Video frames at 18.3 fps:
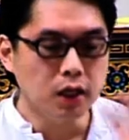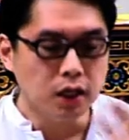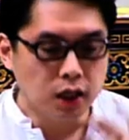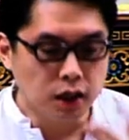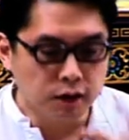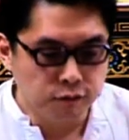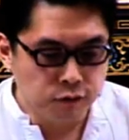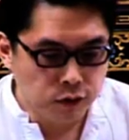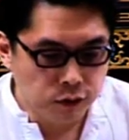
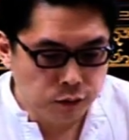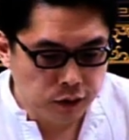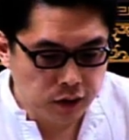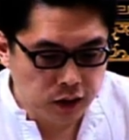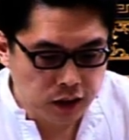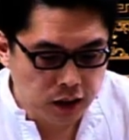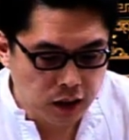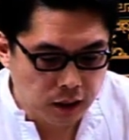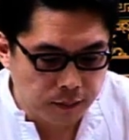if we
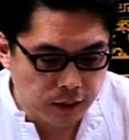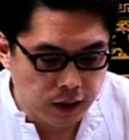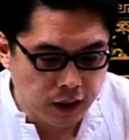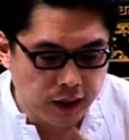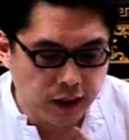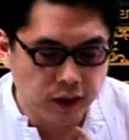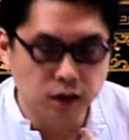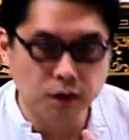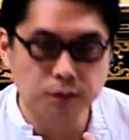really
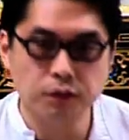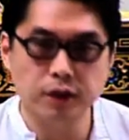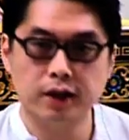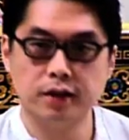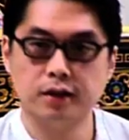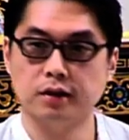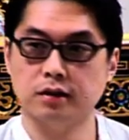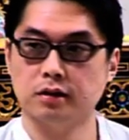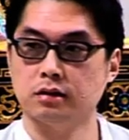apply our
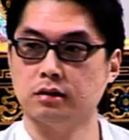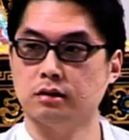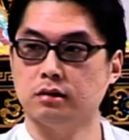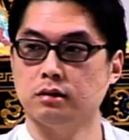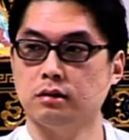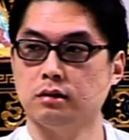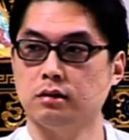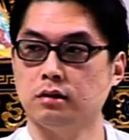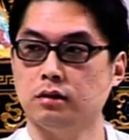practice,
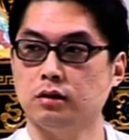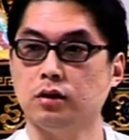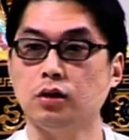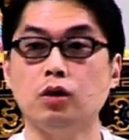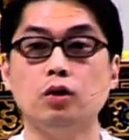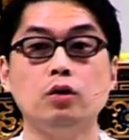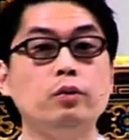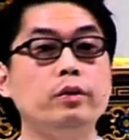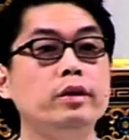
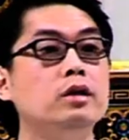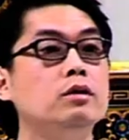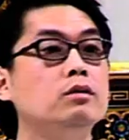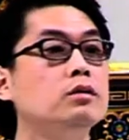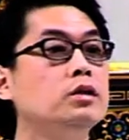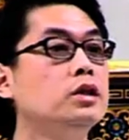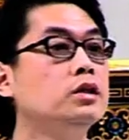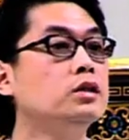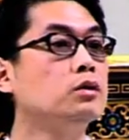we
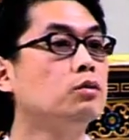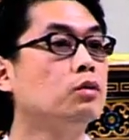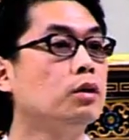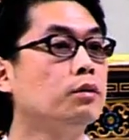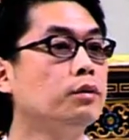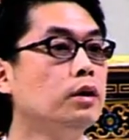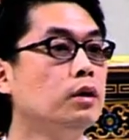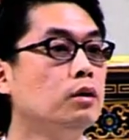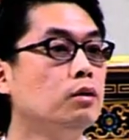don't need to
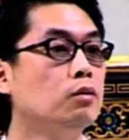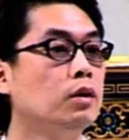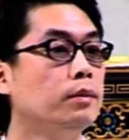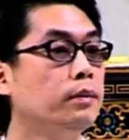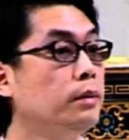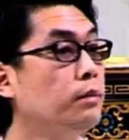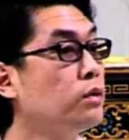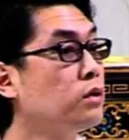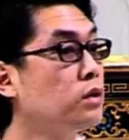worry what
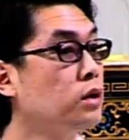people